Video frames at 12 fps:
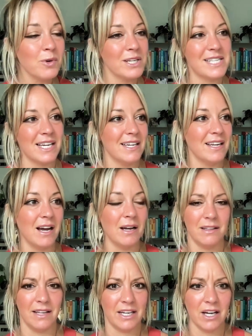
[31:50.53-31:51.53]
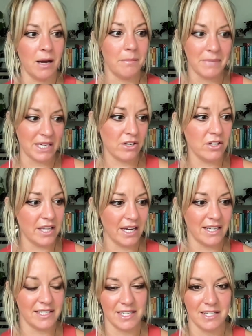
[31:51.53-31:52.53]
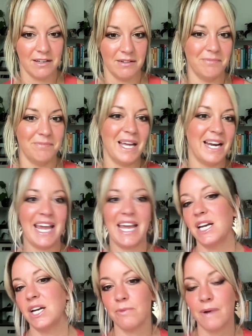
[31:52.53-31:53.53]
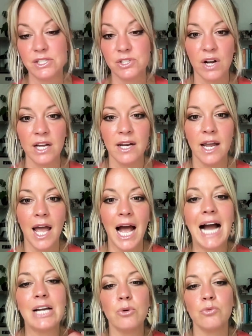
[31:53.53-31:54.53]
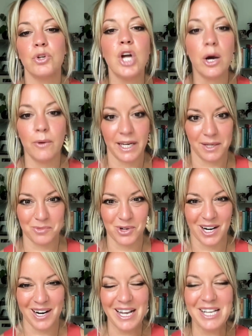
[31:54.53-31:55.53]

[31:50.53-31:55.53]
Was it like a meal that I ate at a restaurant? I don't know anymore.